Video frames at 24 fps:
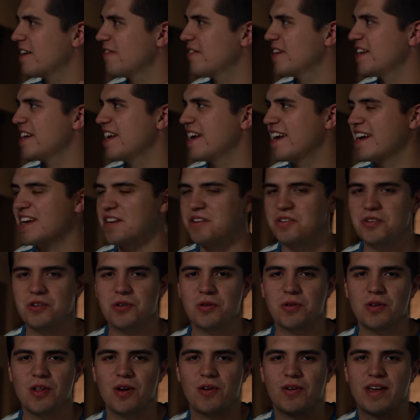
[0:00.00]
kind of in a
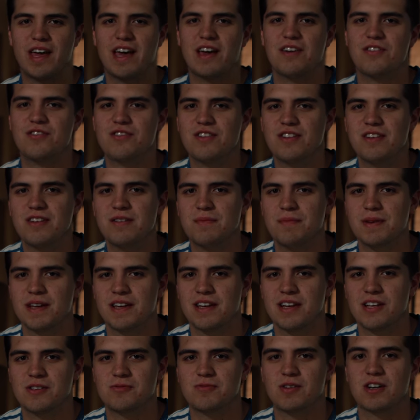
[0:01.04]
new location
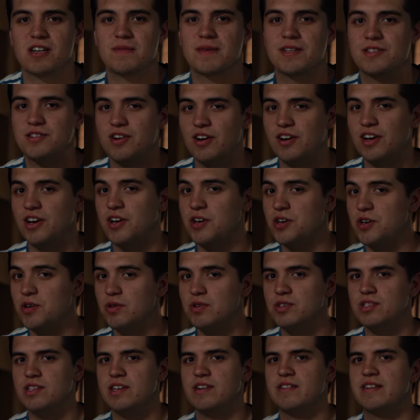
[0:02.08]
because we're gonna be starting a
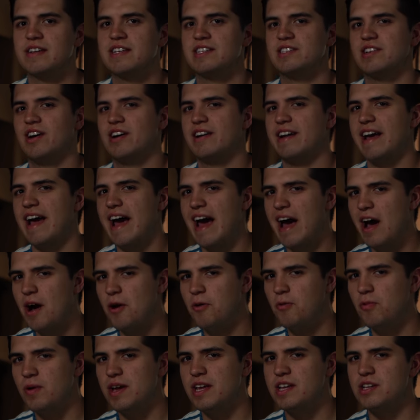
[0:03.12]
new series on
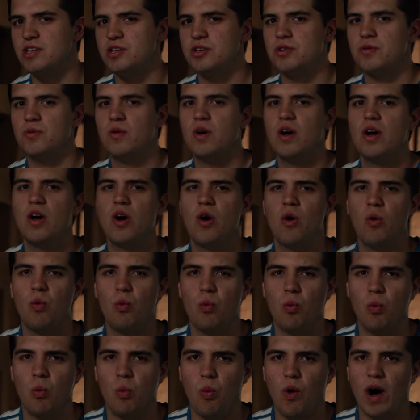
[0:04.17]
how we do
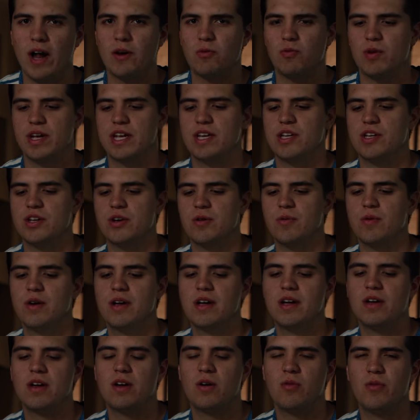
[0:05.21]
what we do.
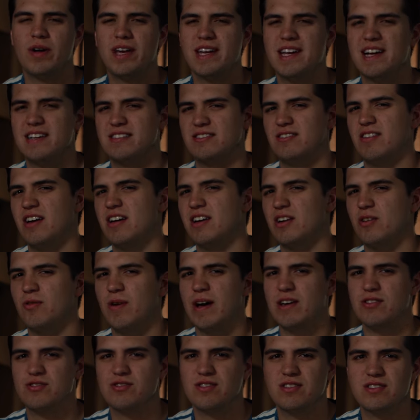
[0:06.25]
We get asked a lot of
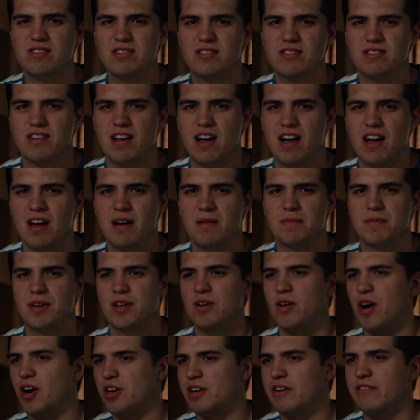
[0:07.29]
questions, um, you
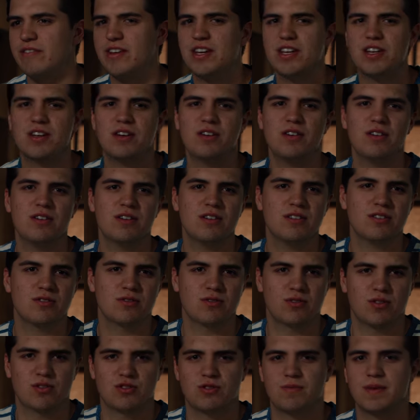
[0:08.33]
know, on our videos,
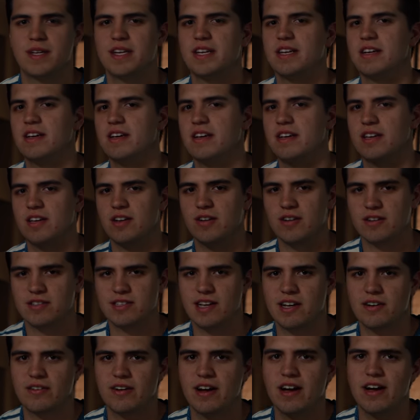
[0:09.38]
through social media, you know, et
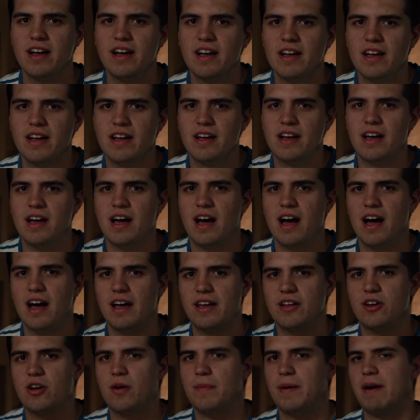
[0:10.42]
cetera, uh,
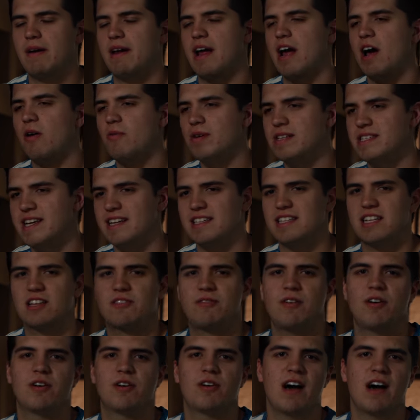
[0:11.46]
you know, about how we take
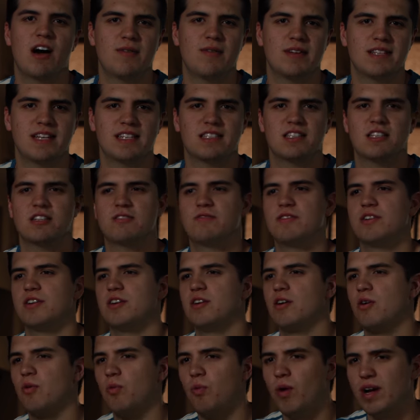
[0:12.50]
this photo, how we take this
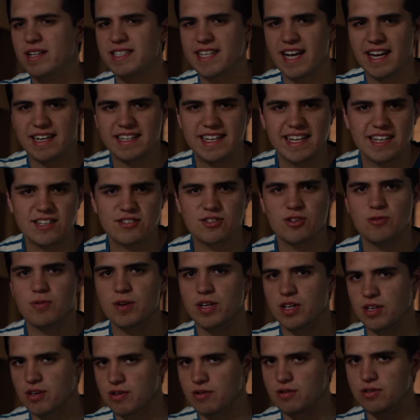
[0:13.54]
video, what techniques do
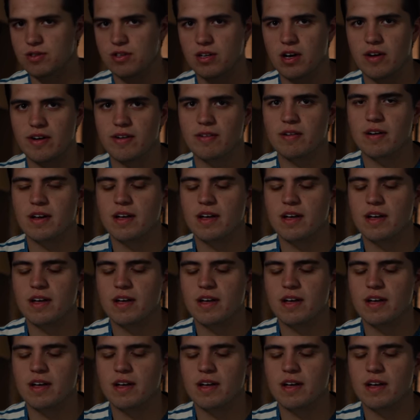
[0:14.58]
we use, you know?